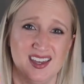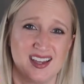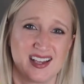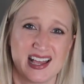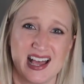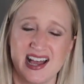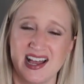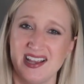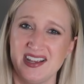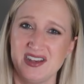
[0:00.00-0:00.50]

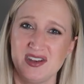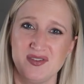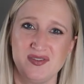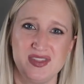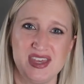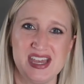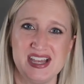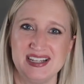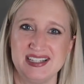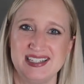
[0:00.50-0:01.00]
kind of
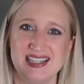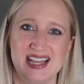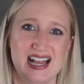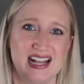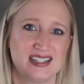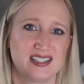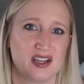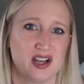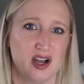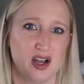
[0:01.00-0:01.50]
the
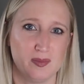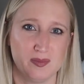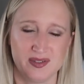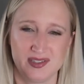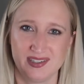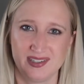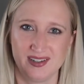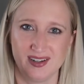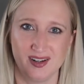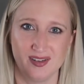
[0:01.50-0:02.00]
exact
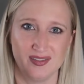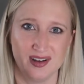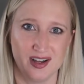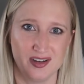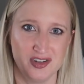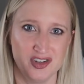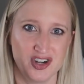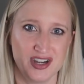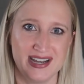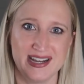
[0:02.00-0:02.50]
opposite of
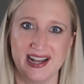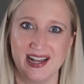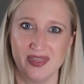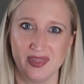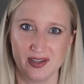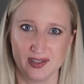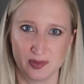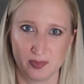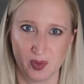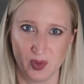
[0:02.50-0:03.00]
Andre at
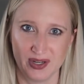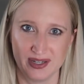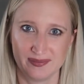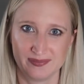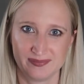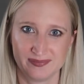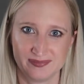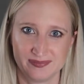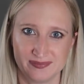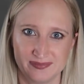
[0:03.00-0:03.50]
this
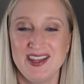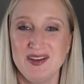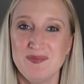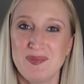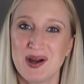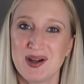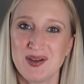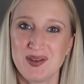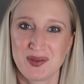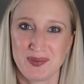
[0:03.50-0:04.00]
point. In
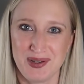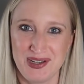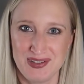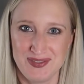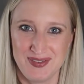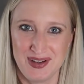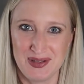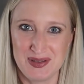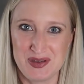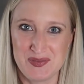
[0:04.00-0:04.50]
part three of
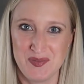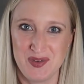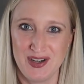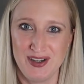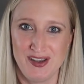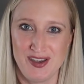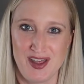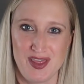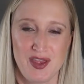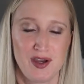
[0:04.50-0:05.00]
volume
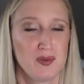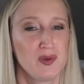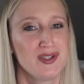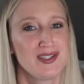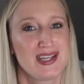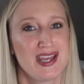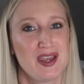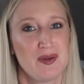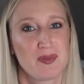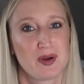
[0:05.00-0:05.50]
one, there
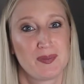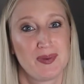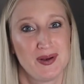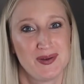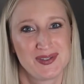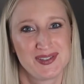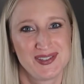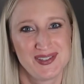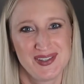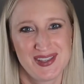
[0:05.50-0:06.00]
was a
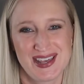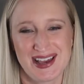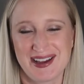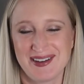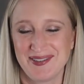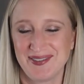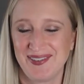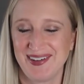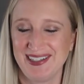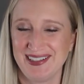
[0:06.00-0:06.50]
proposal
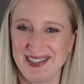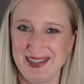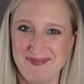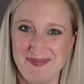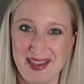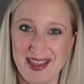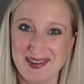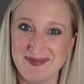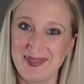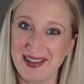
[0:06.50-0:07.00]
that really
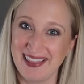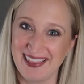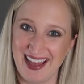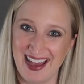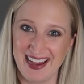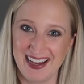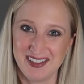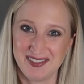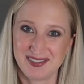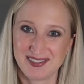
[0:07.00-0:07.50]
made me
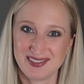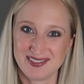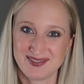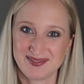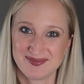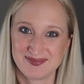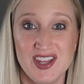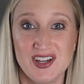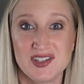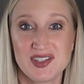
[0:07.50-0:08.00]
laugh.
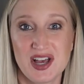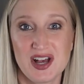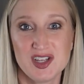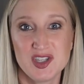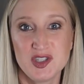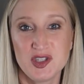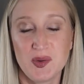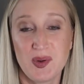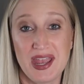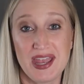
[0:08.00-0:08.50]
There's
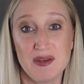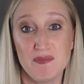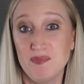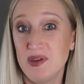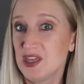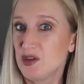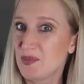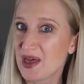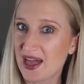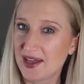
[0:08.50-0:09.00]
also a
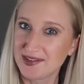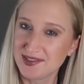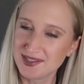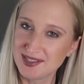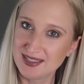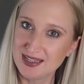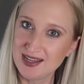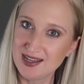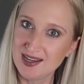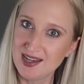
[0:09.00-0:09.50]
big battle
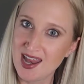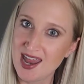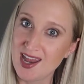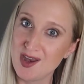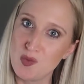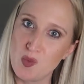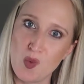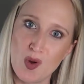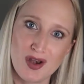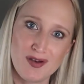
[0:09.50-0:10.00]
scene
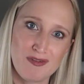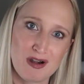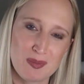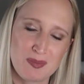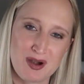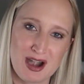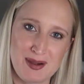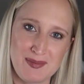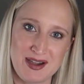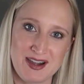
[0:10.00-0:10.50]
and one of our
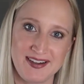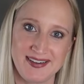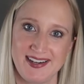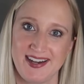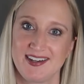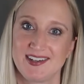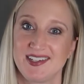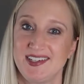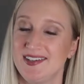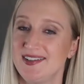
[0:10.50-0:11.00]
primary
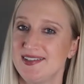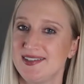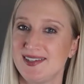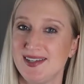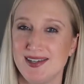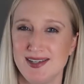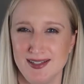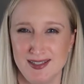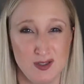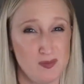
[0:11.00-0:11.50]
characters
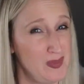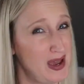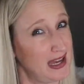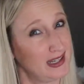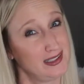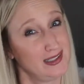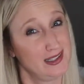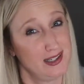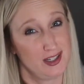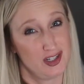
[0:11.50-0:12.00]
is
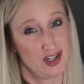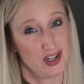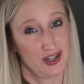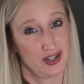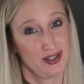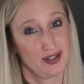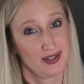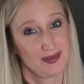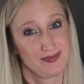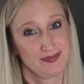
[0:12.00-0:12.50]
badly
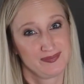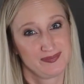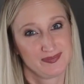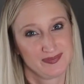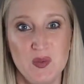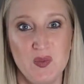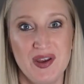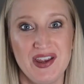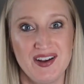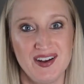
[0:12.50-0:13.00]
injured.
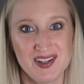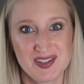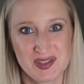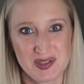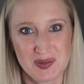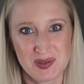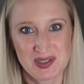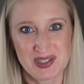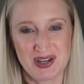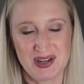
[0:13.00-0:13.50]
We
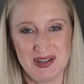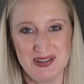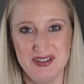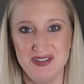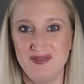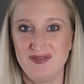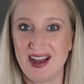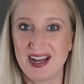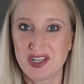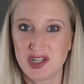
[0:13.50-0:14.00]
also saw an
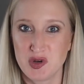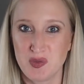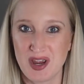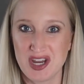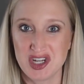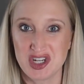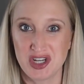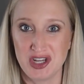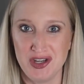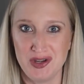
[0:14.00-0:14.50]

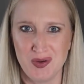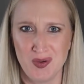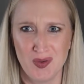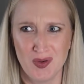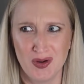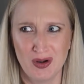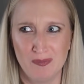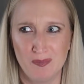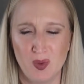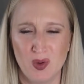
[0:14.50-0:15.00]
infatuation
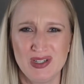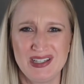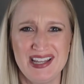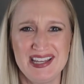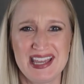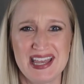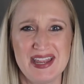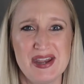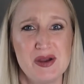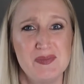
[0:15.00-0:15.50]
or more
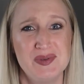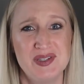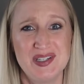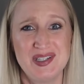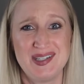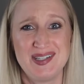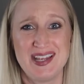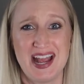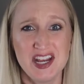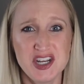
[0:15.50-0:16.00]
like an
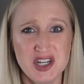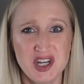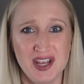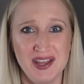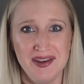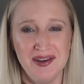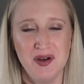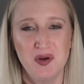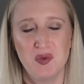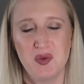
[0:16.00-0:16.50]

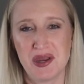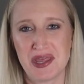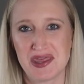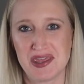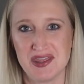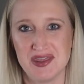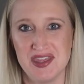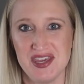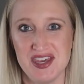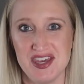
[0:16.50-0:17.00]
obsession
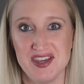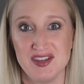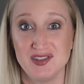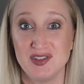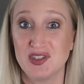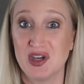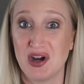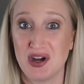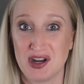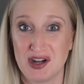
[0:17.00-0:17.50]
with the
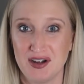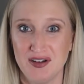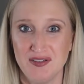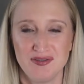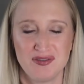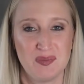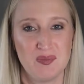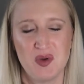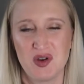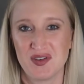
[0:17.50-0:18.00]
czar
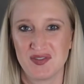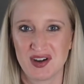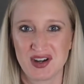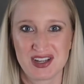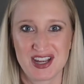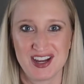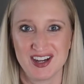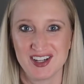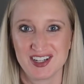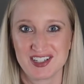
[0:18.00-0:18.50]
from one of our
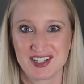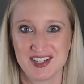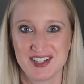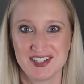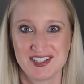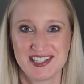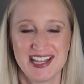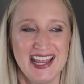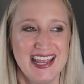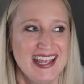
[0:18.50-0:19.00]

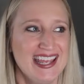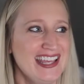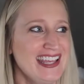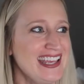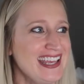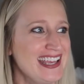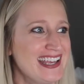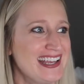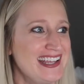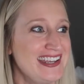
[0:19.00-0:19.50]
characters.
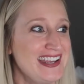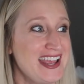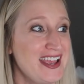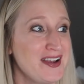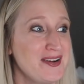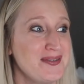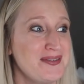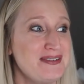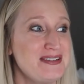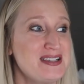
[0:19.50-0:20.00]
And
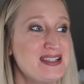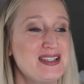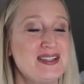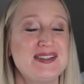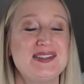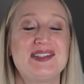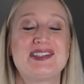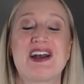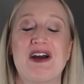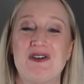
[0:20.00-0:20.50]
it was
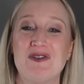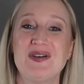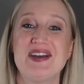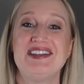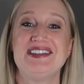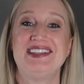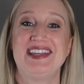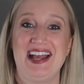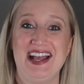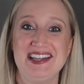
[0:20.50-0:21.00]
so
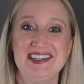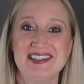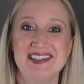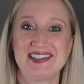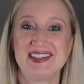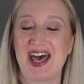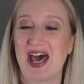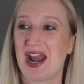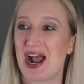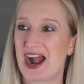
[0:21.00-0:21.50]
intense
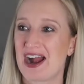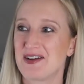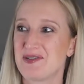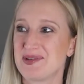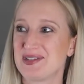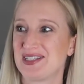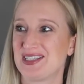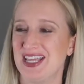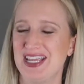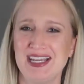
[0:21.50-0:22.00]
that I
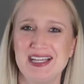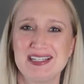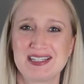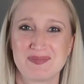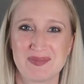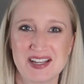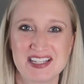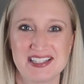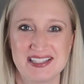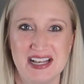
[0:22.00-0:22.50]
was thinking to
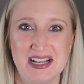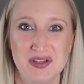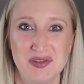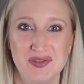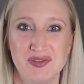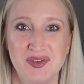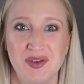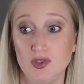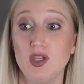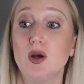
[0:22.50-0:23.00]
myself,
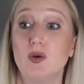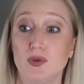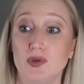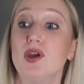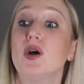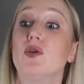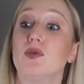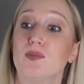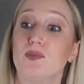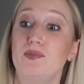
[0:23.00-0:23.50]
yo,
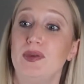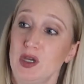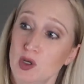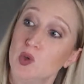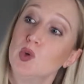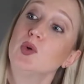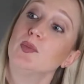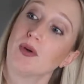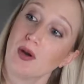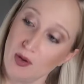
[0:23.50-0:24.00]
yo, be
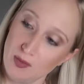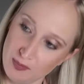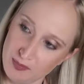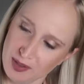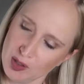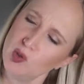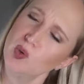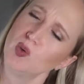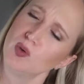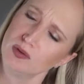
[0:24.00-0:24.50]
cool, bro,
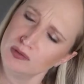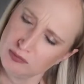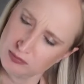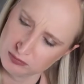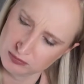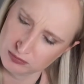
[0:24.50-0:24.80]
be cool.